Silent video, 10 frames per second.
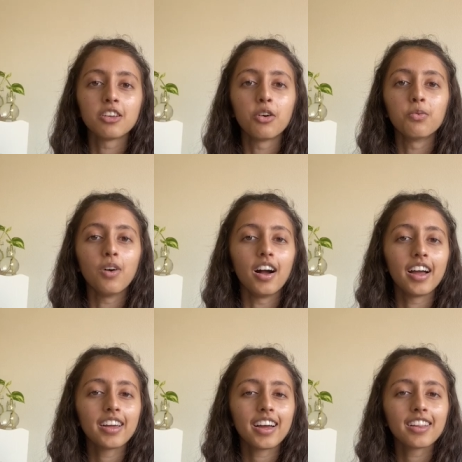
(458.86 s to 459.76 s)
know
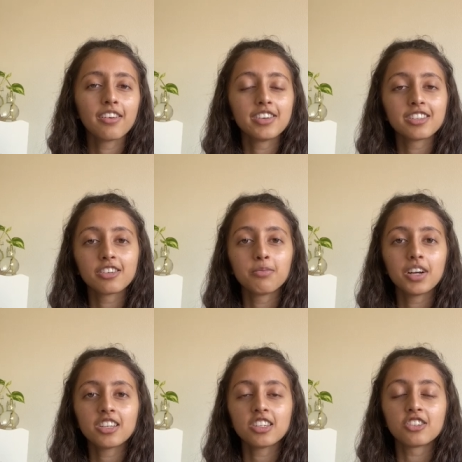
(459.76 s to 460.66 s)
why I love it so
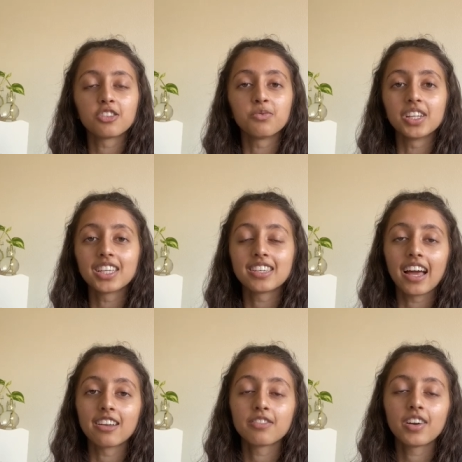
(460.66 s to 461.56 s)
much. It's just really
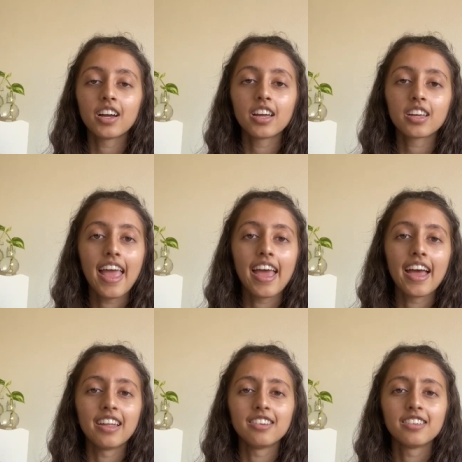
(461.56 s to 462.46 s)
satisfying
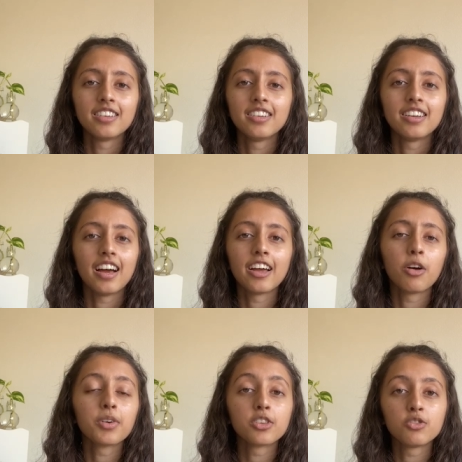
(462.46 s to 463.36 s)
and I
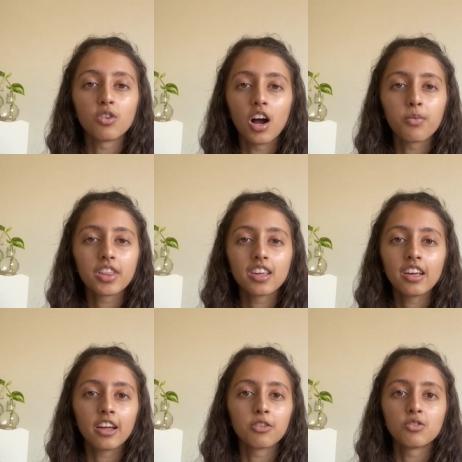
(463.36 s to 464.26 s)
always draw with it.
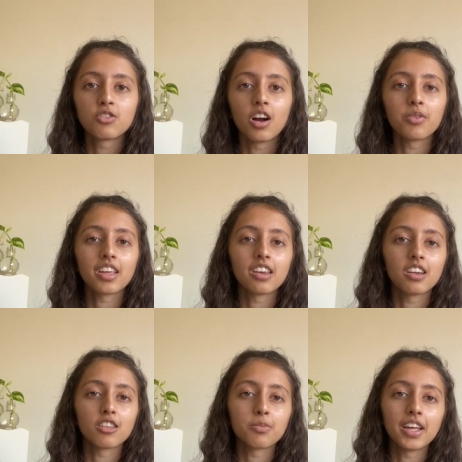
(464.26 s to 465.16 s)
I don't draw with any
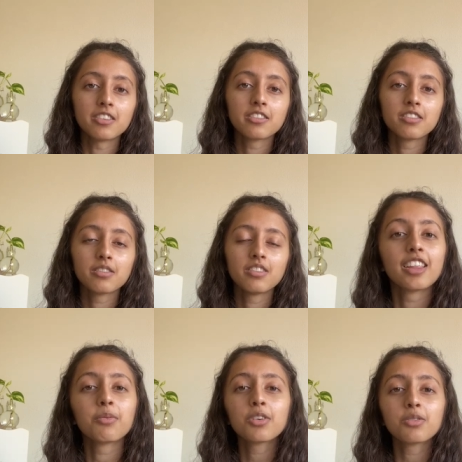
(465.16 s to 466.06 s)
other pencil.
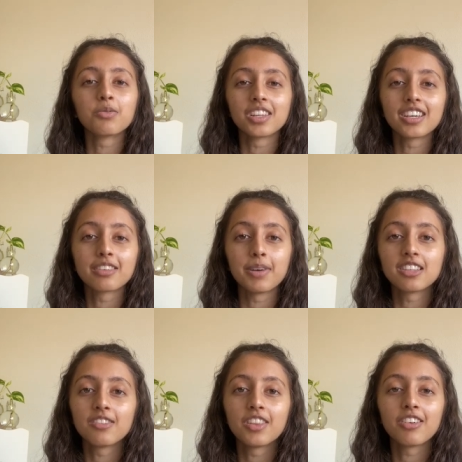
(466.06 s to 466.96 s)
They were really
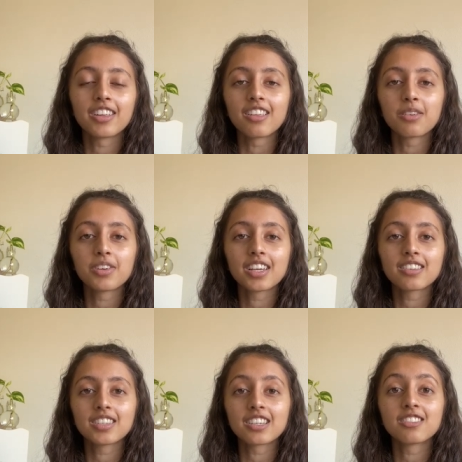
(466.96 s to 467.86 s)
expensive though. I think they were like
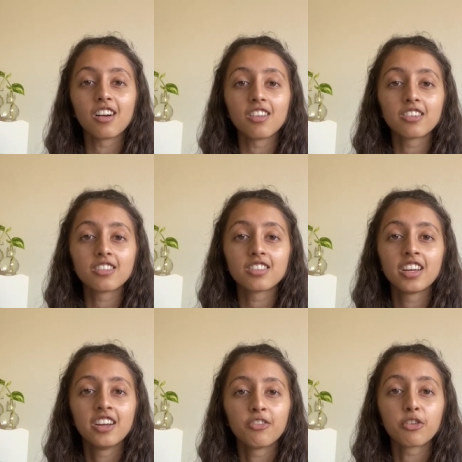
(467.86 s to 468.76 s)
$6
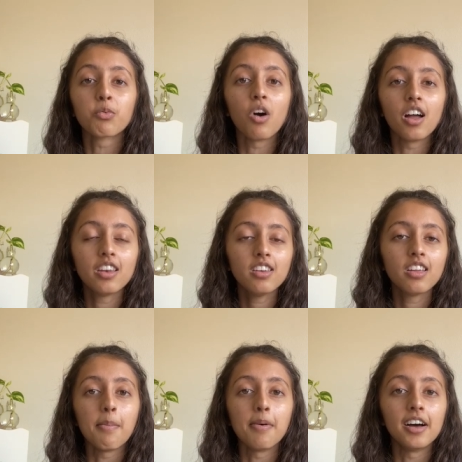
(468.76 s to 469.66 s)
for one,
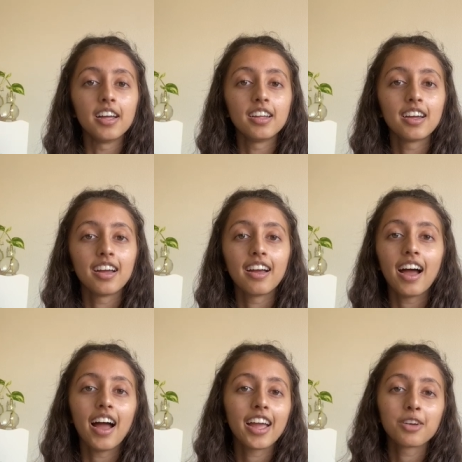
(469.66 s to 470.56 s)
but
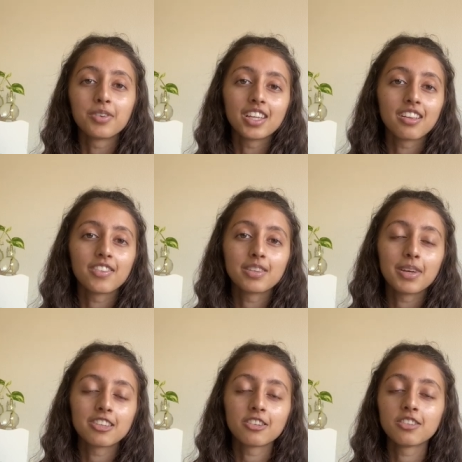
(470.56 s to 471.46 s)
I really love this
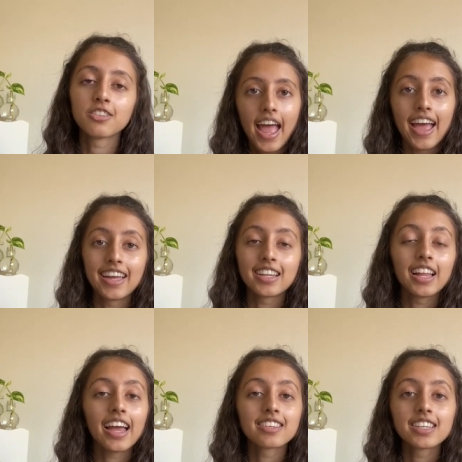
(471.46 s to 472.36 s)
pencil. And
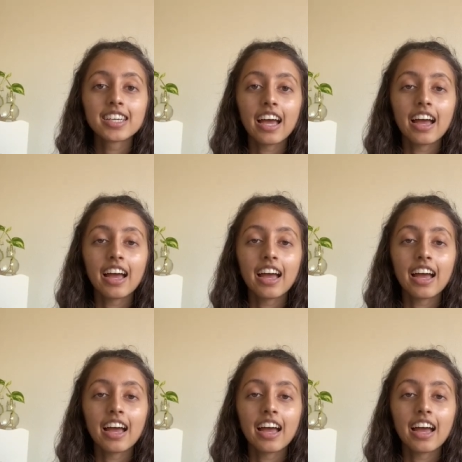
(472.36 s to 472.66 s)
lastly,